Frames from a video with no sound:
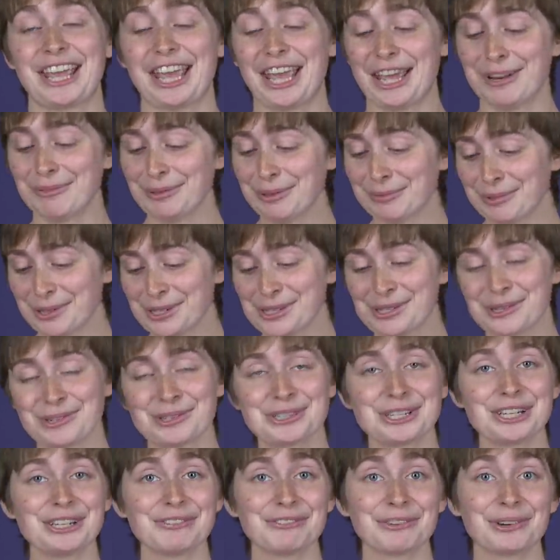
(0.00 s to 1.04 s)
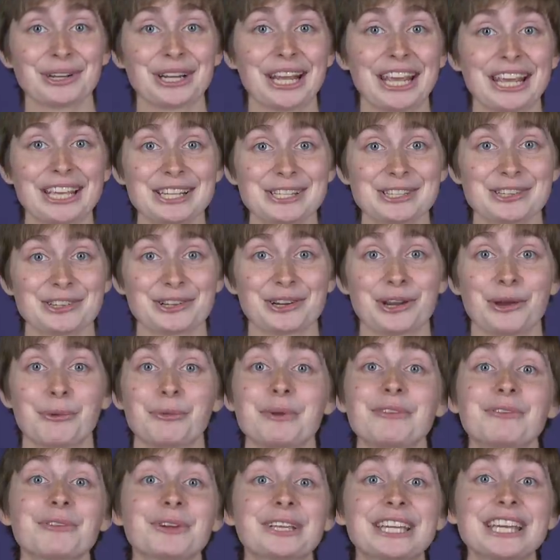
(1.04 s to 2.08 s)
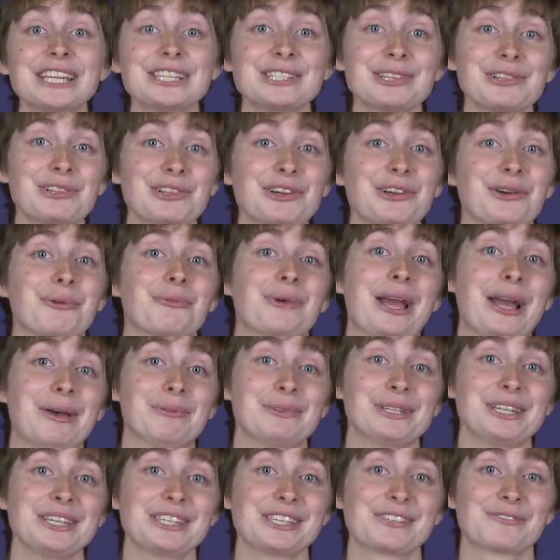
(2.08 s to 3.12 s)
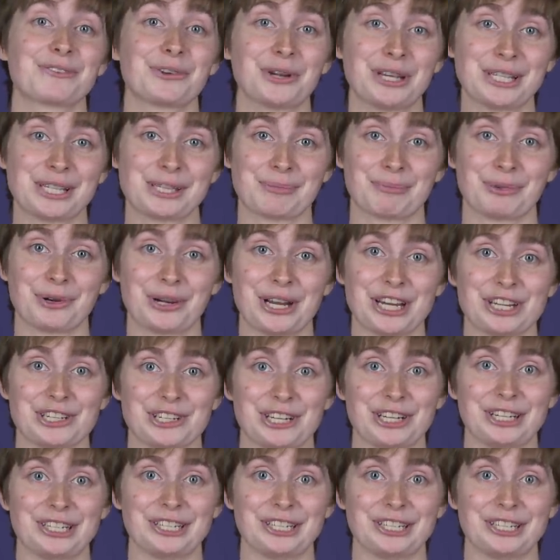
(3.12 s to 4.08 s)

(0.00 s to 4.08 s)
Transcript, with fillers: And when we're searching for an answer, we forget to look around us for inspiration.